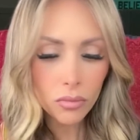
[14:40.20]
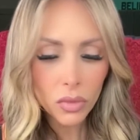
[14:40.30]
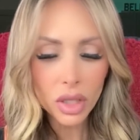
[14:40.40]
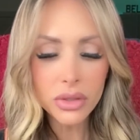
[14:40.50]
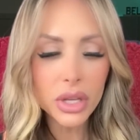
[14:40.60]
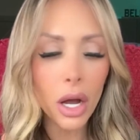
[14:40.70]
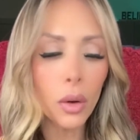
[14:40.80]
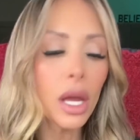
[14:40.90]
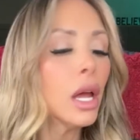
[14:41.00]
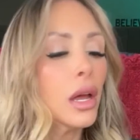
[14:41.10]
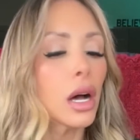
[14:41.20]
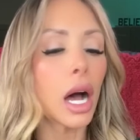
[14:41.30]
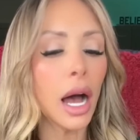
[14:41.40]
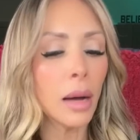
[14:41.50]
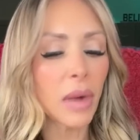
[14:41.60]
So,
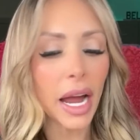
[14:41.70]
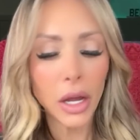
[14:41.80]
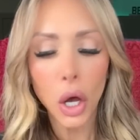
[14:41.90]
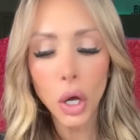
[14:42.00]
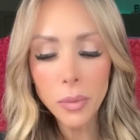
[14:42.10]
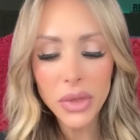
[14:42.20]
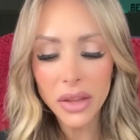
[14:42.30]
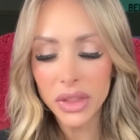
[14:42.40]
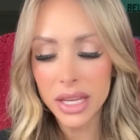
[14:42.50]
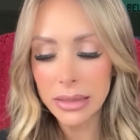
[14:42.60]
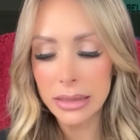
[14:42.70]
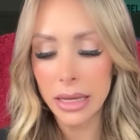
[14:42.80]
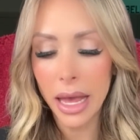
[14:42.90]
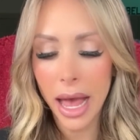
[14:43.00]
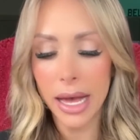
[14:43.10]
I hope that this
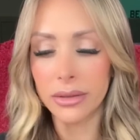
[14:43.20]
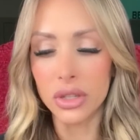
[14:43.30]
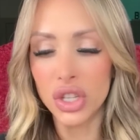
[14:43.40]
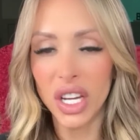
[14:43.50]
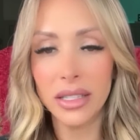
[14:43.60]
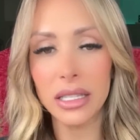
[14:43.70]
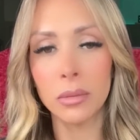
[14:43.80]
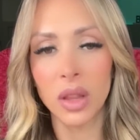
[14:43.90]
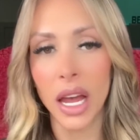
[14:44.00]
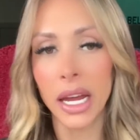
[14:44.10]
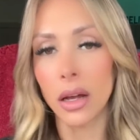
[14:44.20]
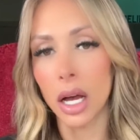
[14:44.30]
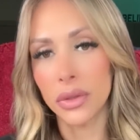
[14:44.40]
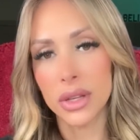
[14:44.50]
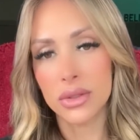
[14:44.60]
has shed some light
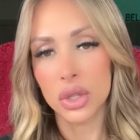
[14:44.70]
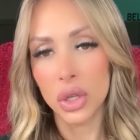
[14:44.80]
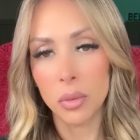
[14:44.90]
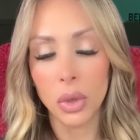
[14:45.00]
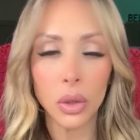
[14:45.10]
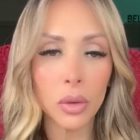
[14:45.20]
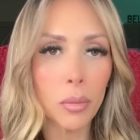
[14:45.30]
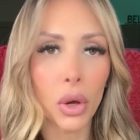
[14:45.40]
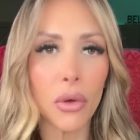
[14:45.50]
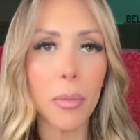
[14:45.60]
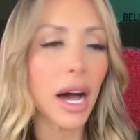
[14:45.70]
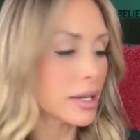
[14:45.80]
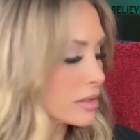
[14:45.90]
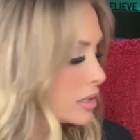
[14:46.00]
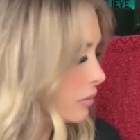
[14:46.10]
on this new moon, both
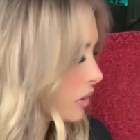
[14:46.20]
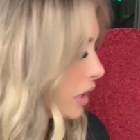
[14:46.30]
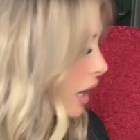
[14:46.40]
positively